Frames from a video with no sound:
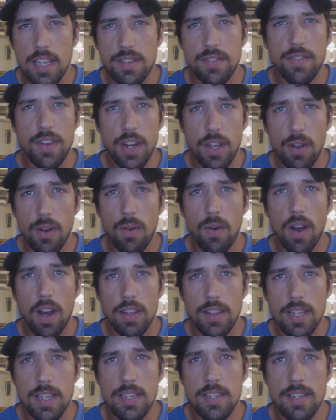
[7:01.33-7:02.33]
his video
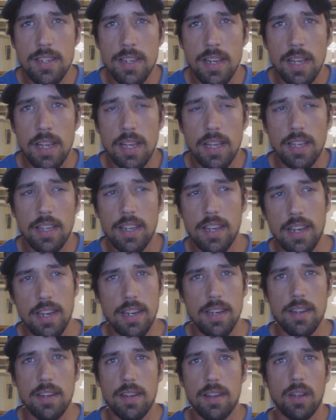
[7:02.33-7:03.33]
on this.
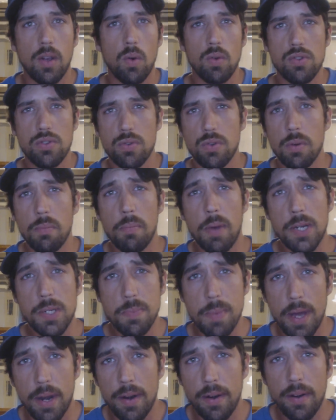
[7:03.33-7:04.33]
He goes through it
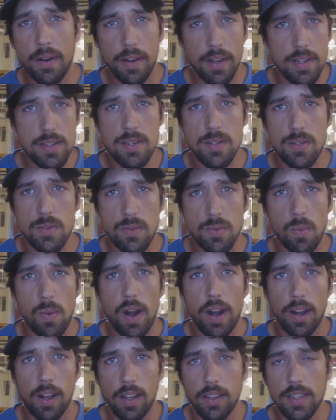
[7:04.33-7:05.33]
much better, and this is
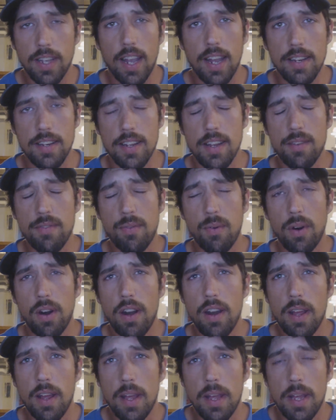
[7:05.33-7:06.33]
where I got the idea
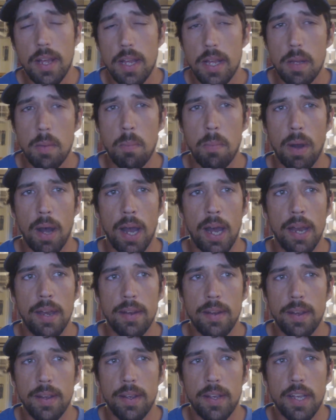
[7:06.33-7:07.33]
for it.
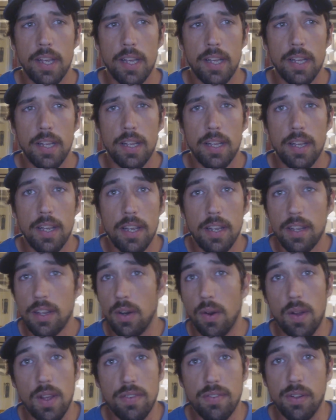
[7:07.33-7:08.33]
But,
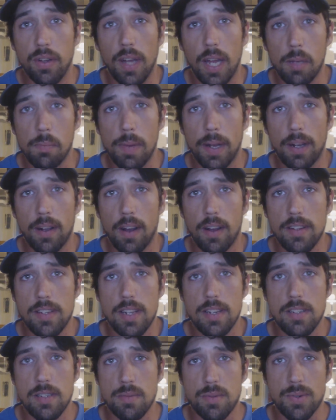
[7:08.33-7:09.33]
you know, if you like my
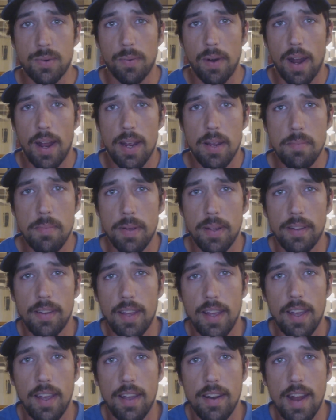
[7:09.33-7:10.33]
content, subscribe,
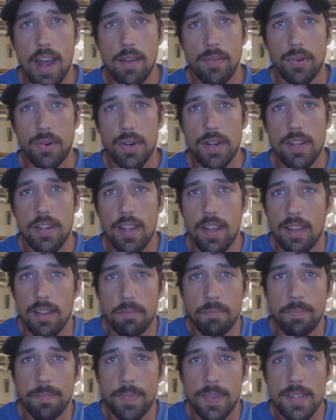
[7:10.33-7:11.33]
and have a great
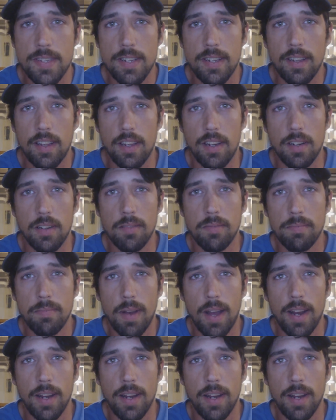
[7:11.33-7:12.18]
day. See you later.